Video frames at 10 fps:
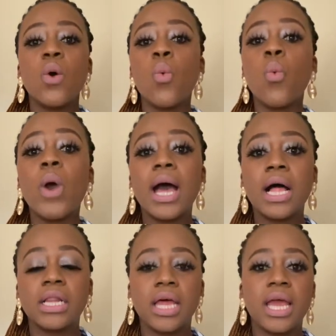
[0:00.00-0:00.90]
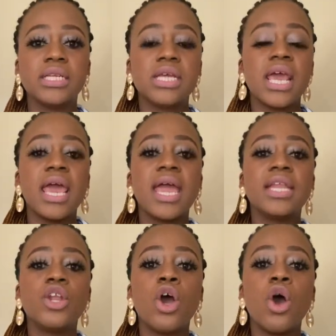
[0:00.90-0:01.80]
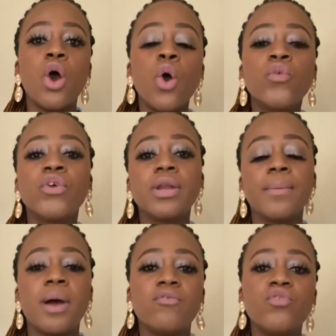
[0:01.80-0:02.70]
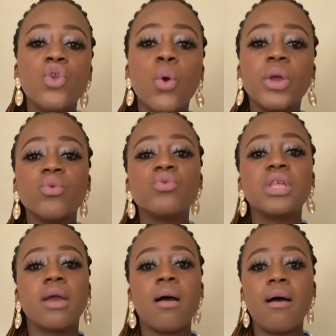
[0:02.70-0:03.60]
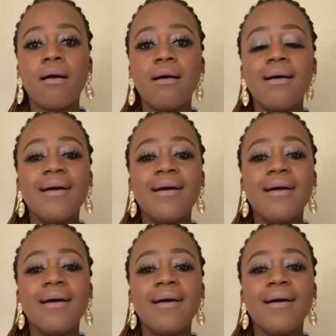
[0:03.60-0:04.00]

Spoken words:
well, and over and above knowing who they are,